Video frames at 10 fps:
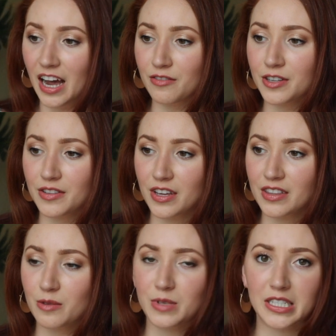
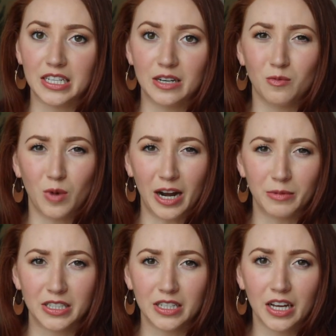everything that we did and why
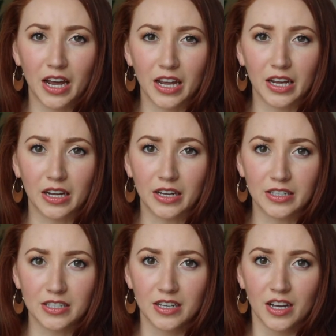we did it,
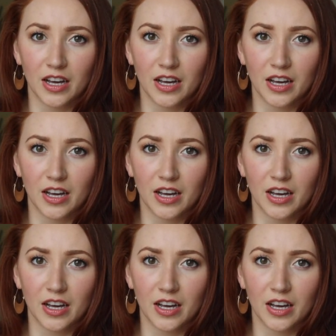and